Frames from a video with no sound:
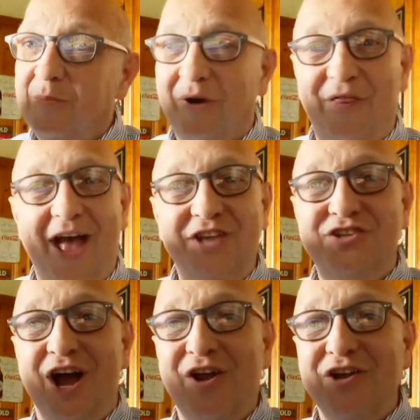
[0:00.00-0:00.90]
But
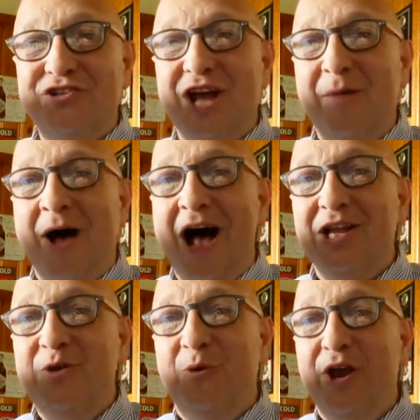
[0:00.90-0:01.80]
that's not going to stop
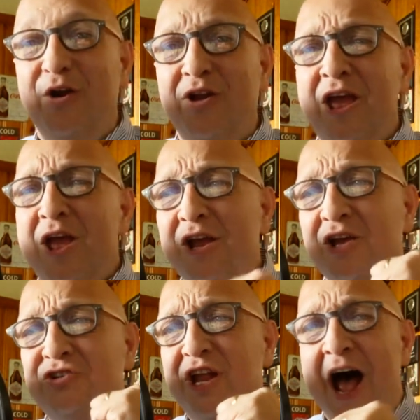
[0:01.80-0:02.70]
Hollyweird,
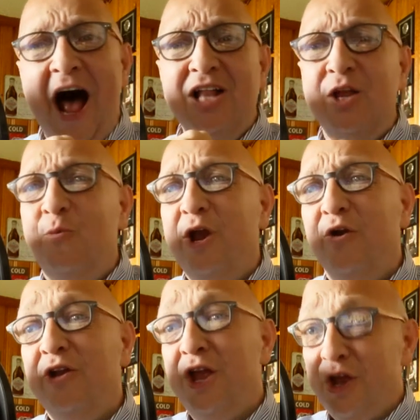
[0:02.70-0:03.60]
because in
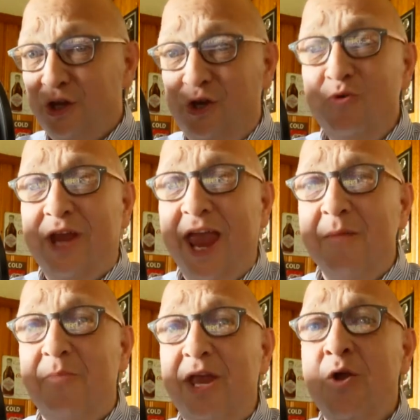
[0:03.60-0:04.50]
Hollyweird, you
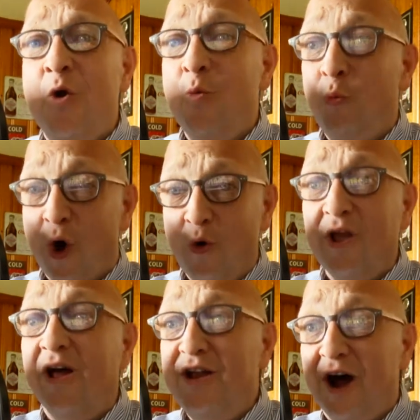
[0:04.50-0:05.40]
can't be woke
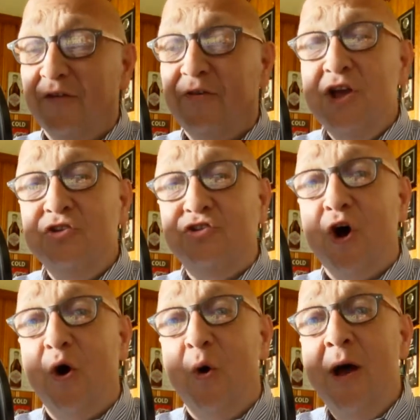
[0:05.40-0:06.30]
enough.
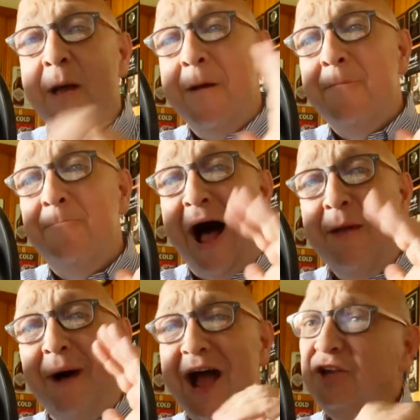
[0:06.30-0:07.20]
So
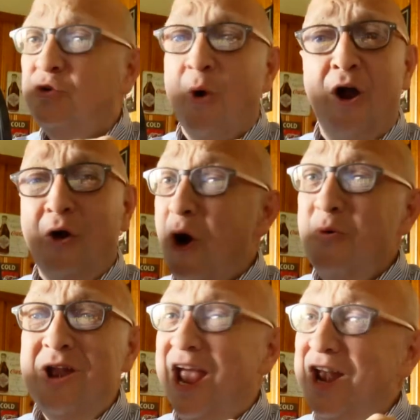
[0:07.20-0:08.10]
bye-bye to our
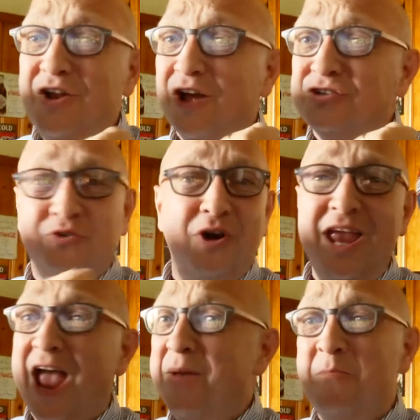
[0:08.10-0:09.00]
own
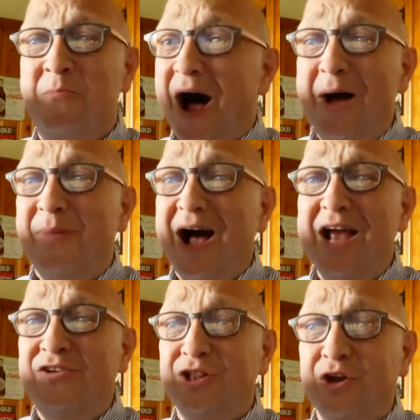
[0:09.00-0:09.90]
industry and
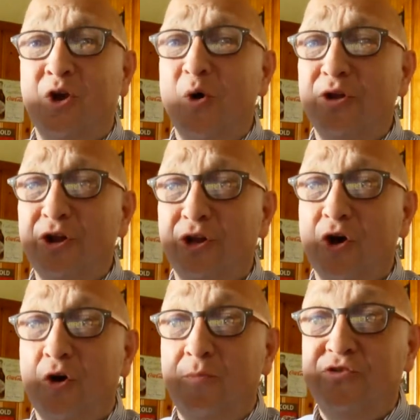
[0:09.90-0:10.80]
bye-bye to the Golden
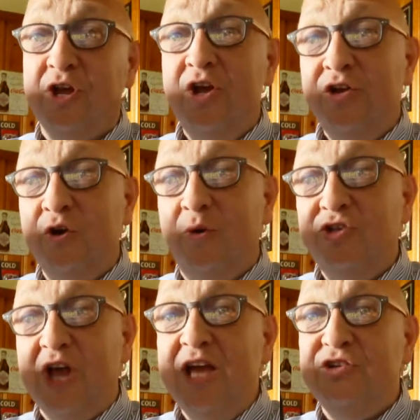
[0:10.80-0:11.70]
Globes, to
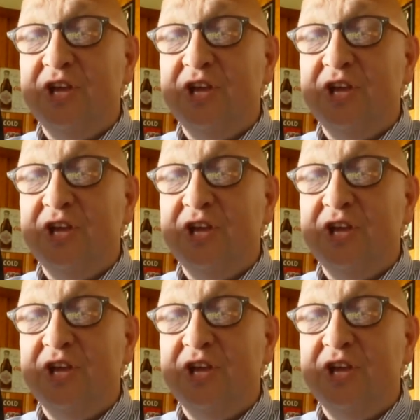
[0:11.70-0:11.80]
which I